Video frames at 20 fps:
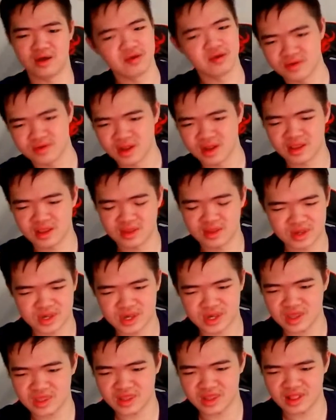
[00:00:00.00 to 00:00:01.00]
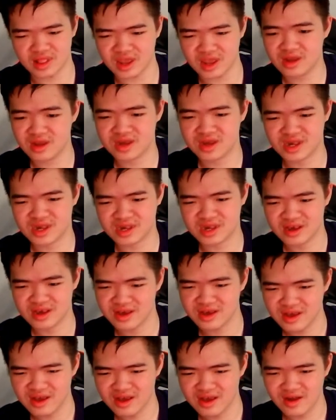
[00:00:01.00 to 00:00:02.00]
you didn't see the leaks.
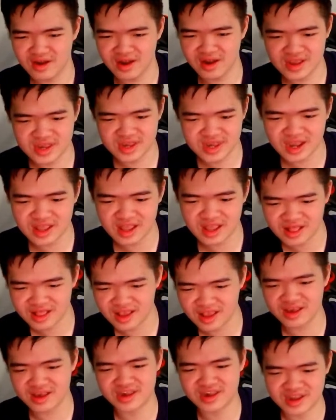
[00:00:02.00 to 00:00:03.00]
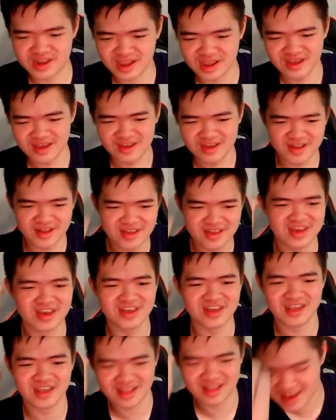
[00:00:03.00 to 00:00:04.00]
You didn't see the list. You didn't see
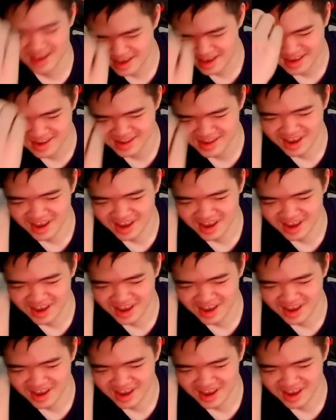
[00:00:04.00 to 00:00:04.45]
the leaks.